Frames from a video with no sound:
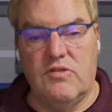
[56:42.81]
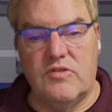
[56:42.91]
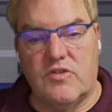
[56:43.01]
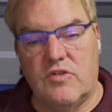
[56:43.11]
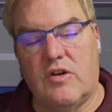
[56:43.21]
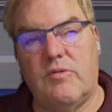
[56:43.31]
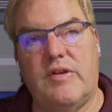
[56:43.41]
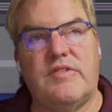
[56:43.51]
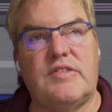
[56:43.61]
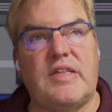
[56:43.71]
So now we have a
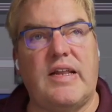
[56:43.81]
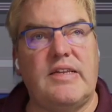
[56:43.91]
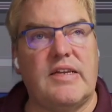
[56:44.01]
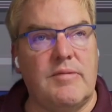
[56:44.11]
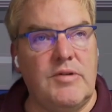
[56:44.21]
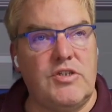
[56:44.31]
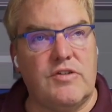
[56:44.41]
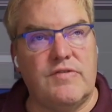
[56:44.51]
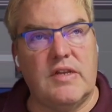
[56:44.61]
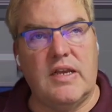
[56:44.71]
static image of
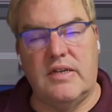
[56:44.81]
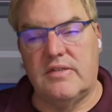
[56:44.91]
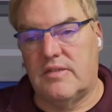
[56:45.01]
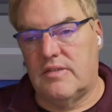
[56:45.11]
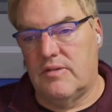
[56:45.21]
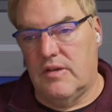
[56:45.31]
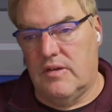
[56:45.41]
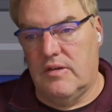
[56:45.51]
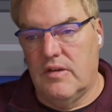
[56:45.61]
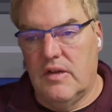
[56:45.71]
the guests,
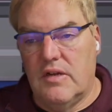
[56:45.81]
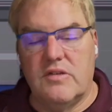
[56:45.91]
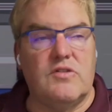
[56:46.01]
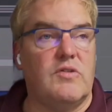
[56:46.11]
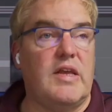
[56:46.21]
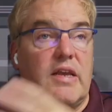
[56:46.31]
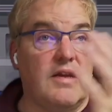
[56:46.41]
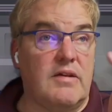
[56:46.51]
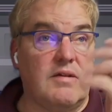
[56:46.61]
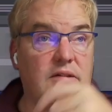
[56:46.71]
so they
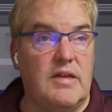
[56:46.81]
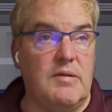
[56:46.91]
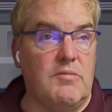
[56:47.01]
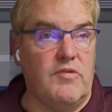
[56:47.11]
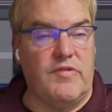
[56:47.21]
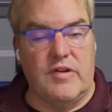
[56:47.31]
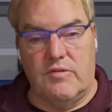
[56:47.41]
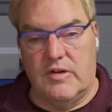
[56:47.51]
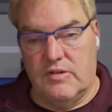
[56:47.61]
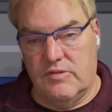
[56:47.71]
can keep moving
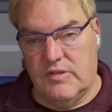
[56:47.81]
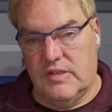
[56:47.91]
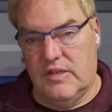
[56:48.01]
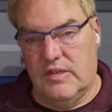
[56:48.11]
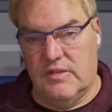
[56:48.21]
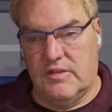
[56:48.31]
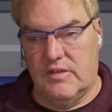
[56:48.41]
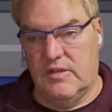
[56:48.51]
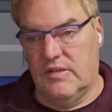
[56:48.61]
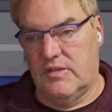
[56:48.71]
around and
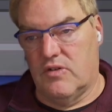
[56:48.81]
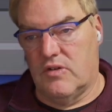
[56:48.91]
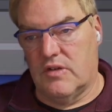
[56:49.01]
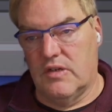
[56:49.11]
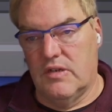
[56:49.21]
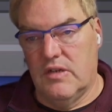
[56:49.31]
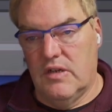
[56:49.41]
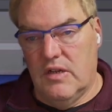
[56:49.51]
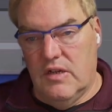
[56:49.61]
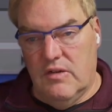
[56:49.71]
talk
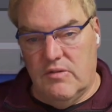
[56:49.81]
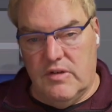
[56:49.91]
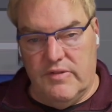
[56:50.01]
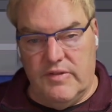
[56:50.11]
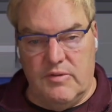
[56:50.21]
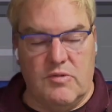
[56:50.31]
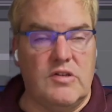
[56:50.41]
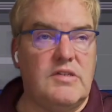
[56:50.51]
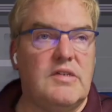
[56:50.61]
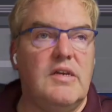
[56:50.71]
whatever they
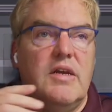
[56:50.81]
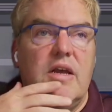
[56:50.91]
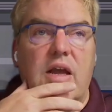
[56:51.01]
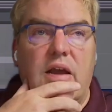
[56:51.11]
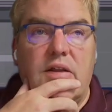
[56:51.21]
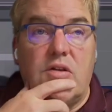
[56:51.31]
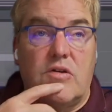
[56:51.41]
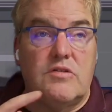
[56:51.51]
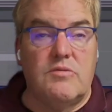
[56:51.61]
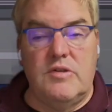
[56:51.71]
want. And
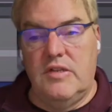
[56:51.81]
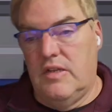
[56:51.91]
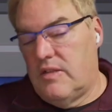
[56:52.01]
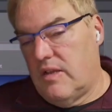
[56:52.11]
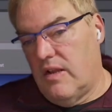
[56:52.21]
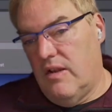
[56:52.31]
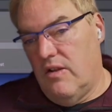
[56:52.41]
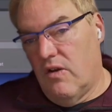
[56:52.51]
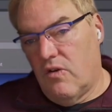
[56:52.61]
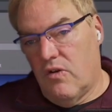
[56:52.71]
also we need the
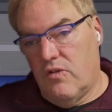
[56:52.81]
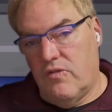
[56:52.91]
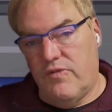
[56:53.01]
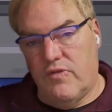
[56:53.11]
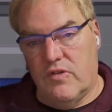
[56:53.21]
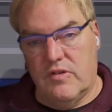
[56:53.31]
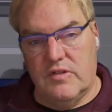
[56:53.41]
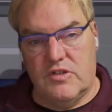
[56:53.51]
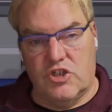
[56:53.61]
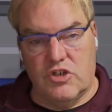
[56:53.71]
logo for the
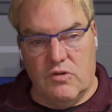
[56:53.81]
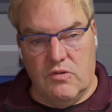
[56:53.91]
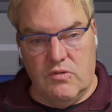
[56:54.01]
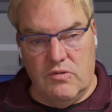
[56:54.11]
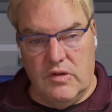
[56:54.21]
show.